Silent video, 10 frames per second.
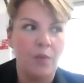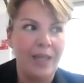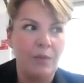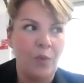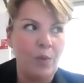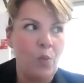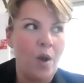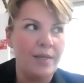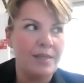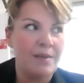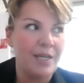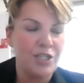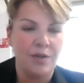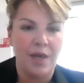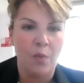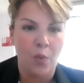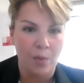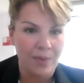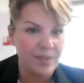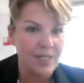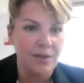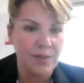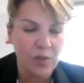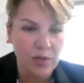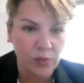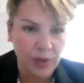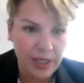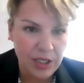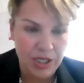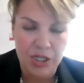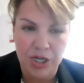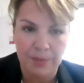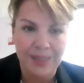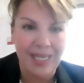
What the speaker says: We want to make sure that we're building those close relationships